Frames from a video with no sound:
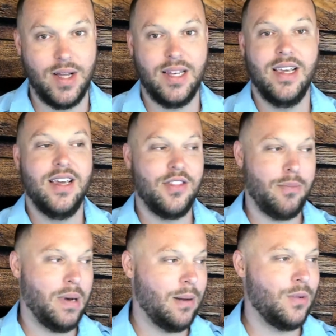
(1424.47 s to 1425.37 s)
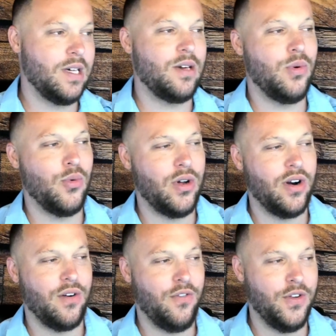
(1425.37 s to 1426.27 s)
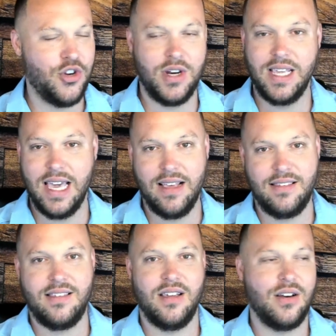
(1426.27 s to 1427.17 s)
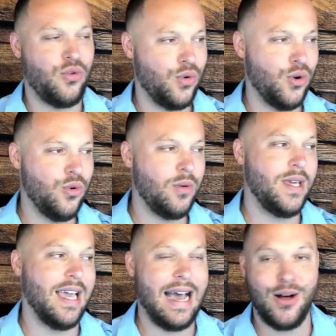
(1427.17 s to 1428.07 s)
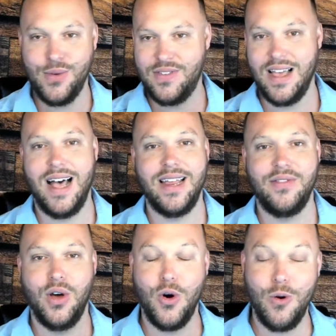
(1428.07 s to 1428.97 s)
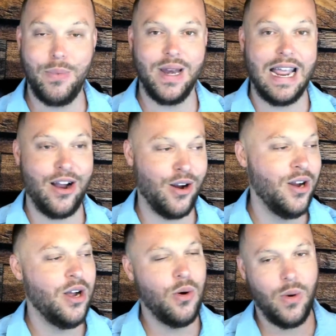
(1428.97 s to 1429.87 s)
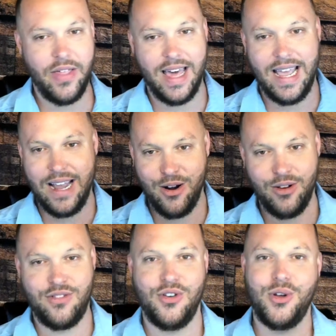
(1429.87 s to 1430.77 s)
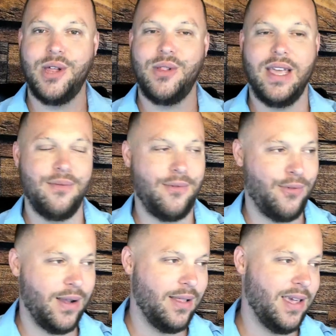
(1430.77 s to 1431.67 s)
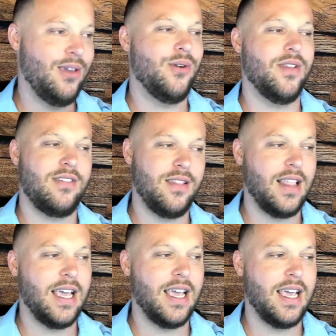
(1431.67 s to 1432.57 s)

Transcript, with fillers: the public, we want our fishing guests and crew to be outside in the open air where that air is circulating freely. You're in the sunlight,